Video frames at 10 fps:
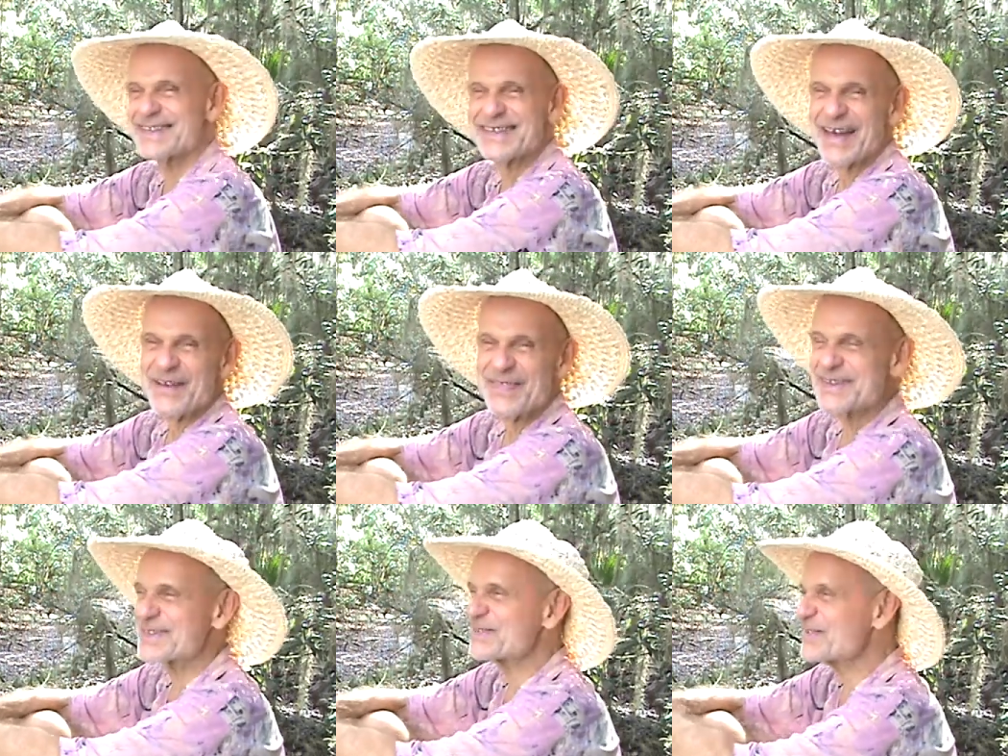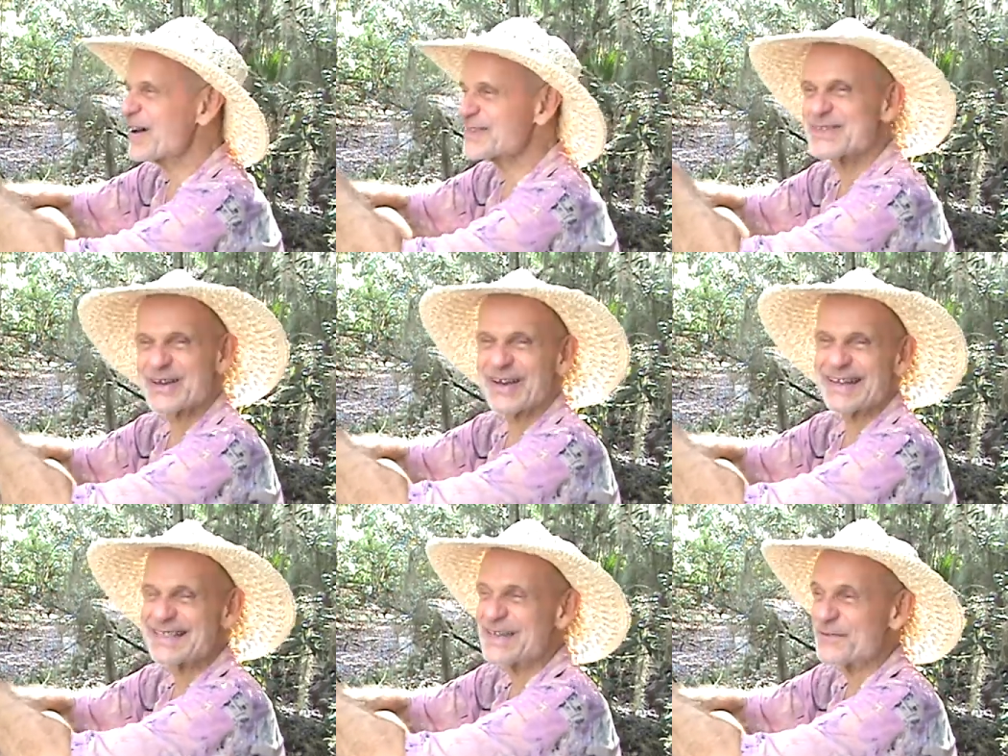is, this is not
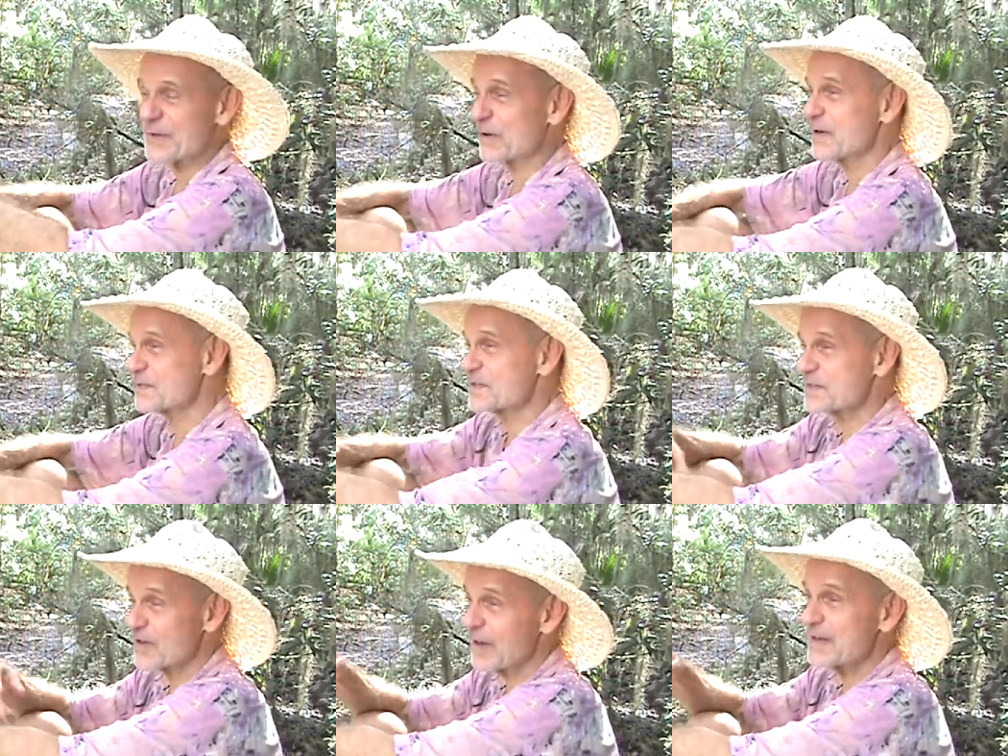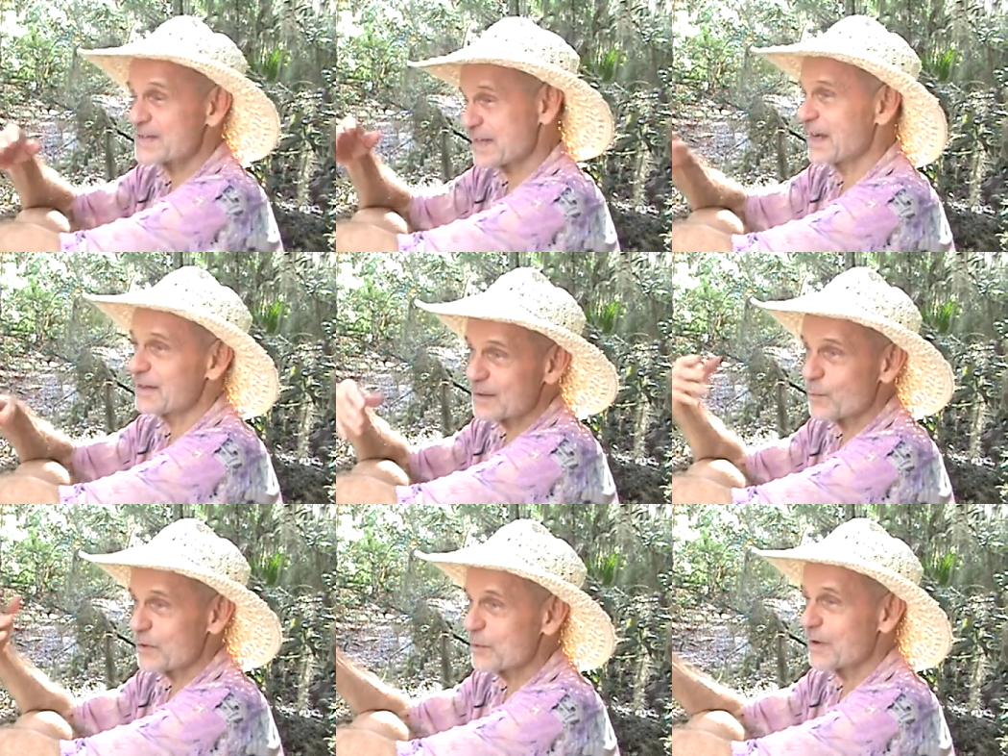scientific, because the science ended
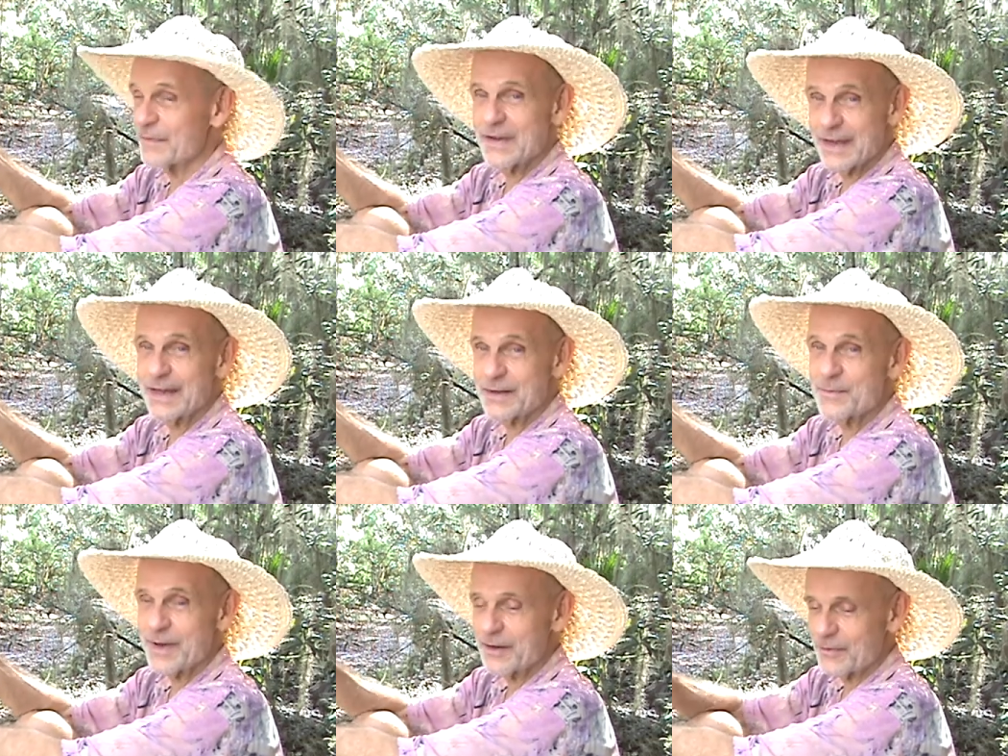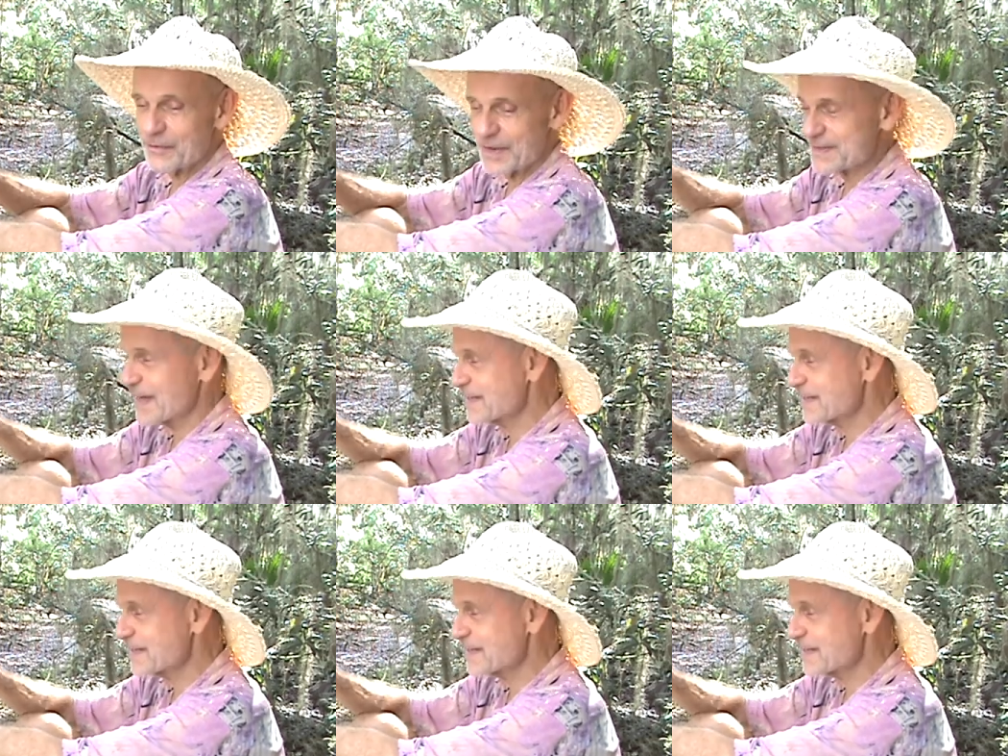when you got the negative medical test.